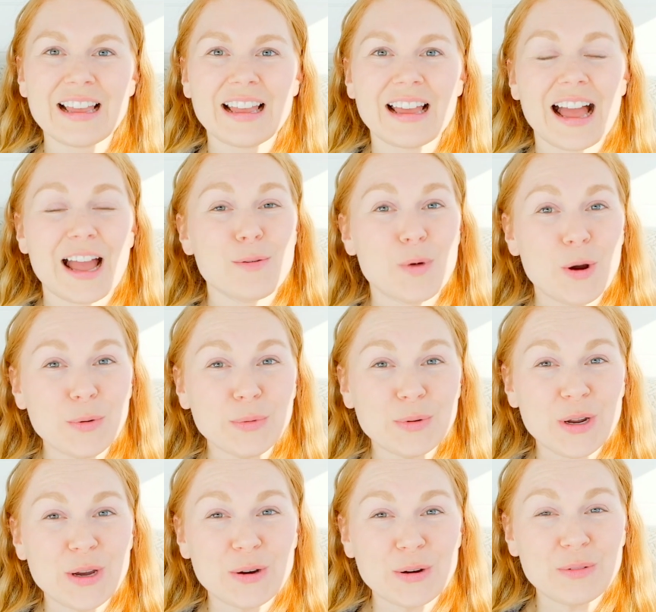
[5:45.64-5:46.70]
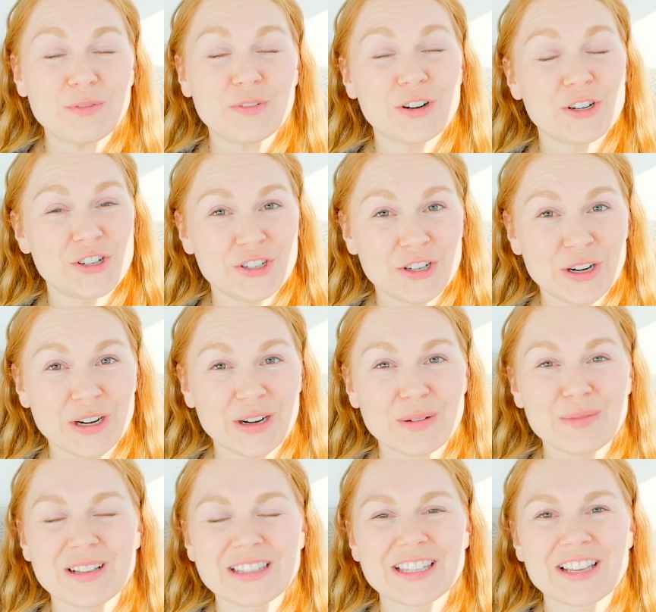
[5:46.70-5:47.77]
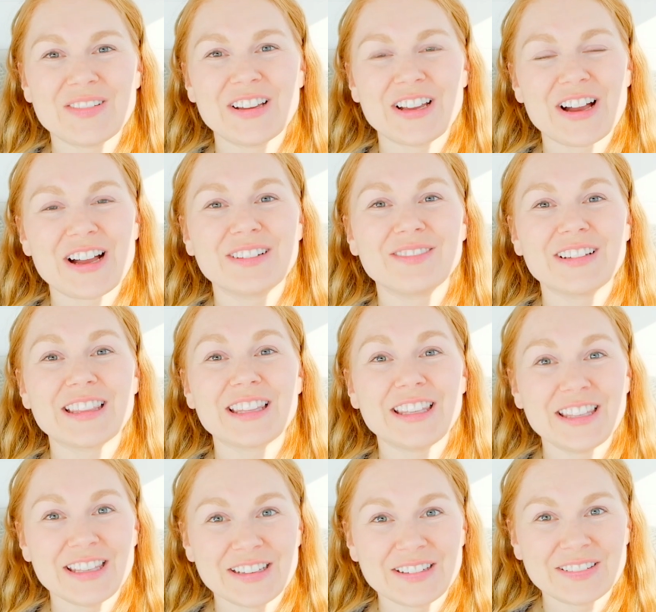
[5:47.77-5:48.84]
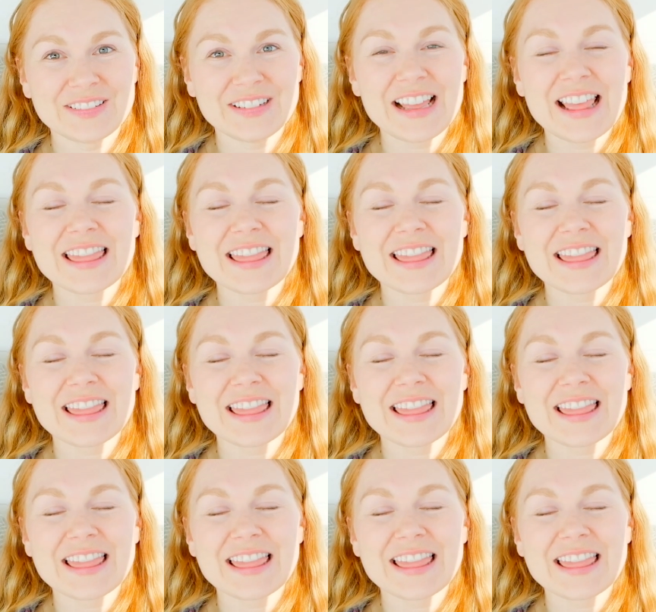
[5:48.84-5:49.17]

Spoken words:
I won't know for sure what's going on with you.